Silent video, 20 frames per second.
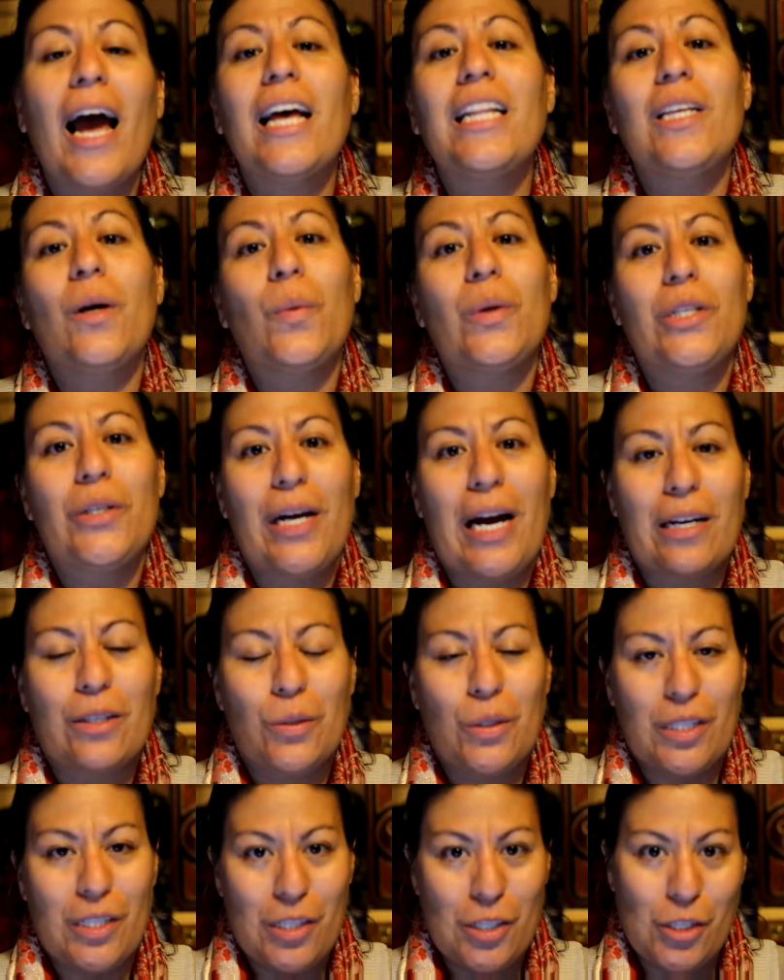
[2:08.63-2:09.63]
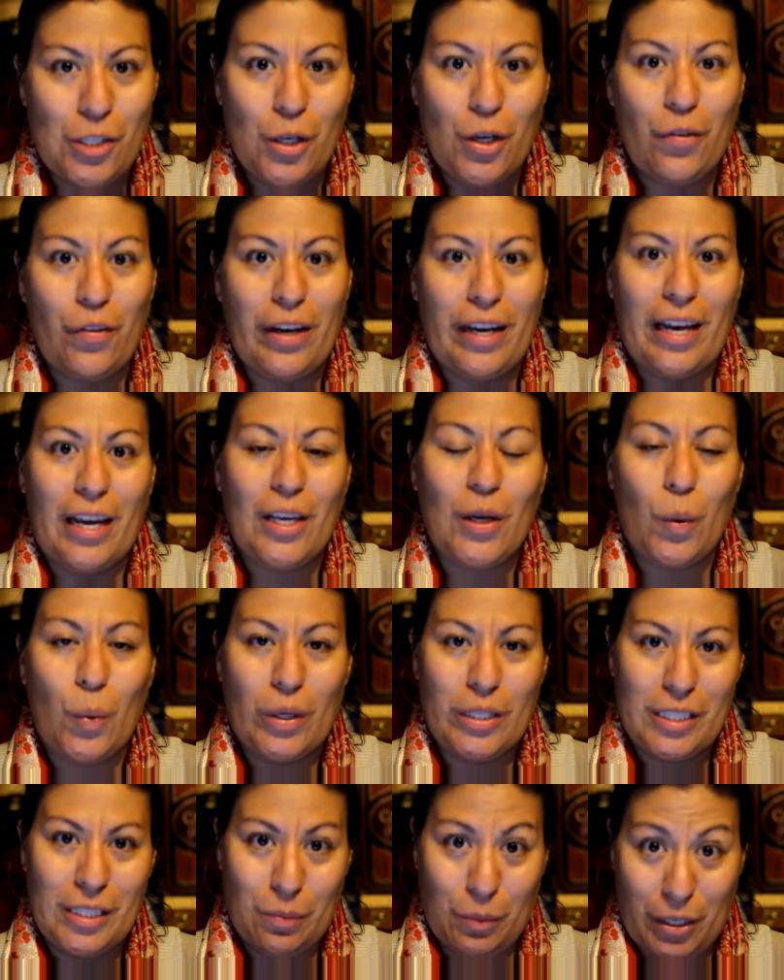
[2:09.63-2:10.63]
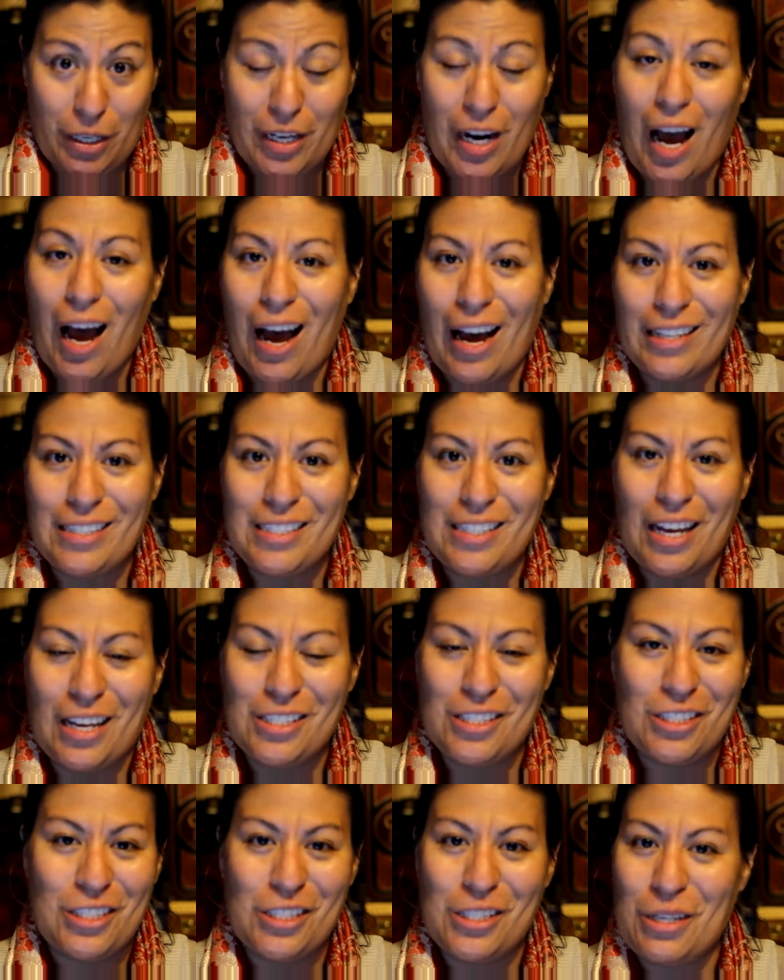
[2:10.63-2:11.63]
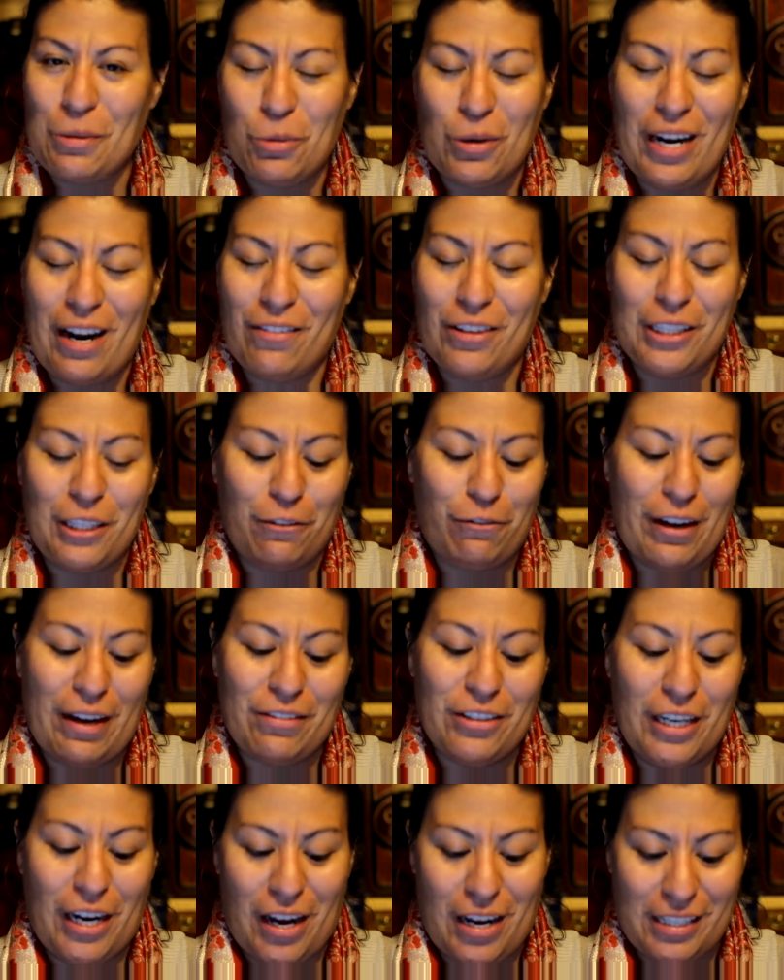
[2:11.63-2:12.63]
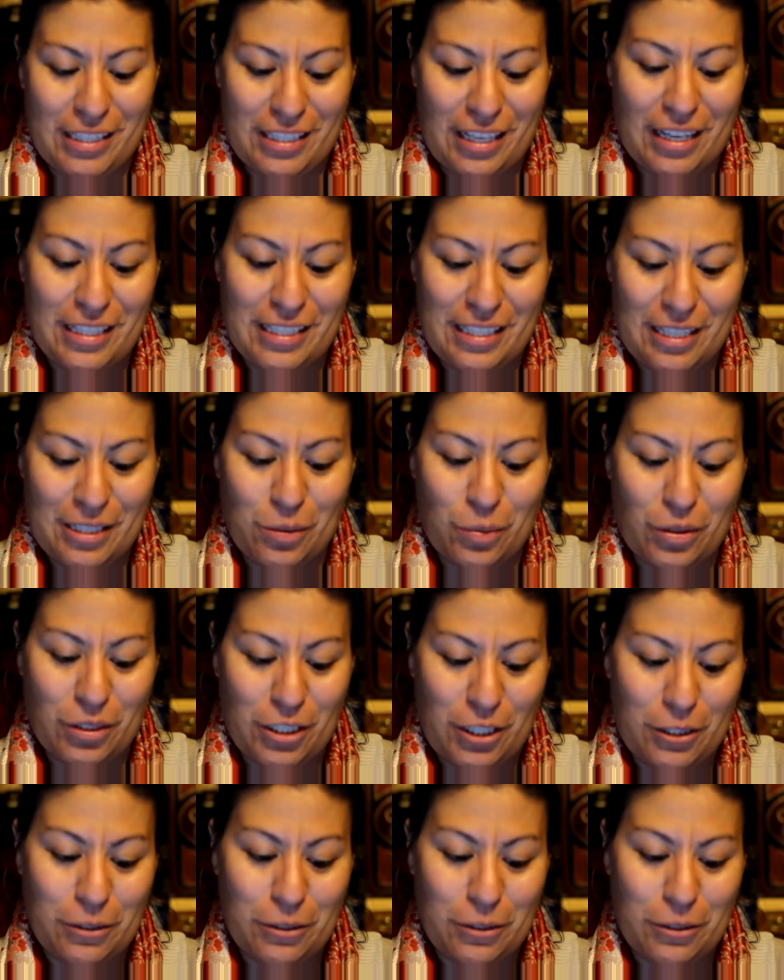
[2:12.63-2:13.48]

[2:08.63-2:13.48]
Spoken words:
And then when you're actually serving it, you want some good hot sauce. Just whatever your favorite hot sauce is will